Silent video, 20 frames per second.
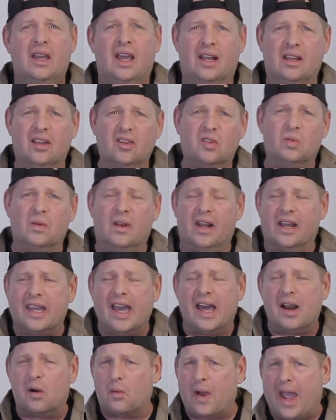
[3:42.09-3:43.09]
and this one I
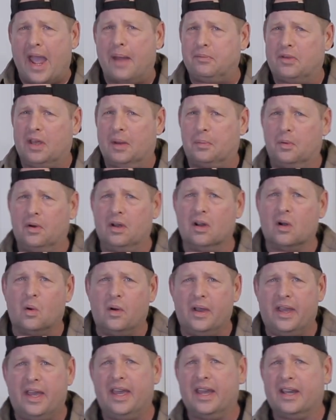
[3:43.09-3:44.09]
kind of wrapped up real
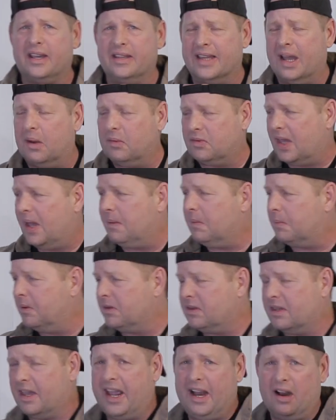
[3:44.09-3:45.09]
quick, and I was able to
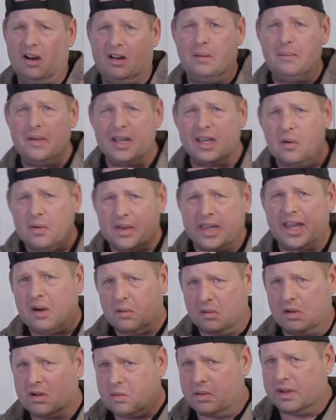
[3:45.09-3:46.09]
put the hair, let me go
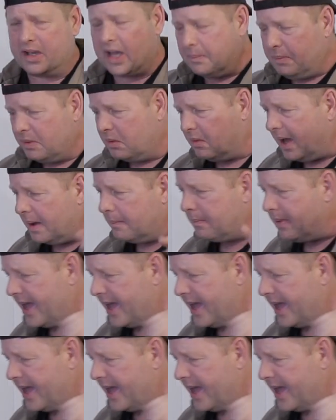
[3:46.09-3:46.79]
get real quick, I'll be right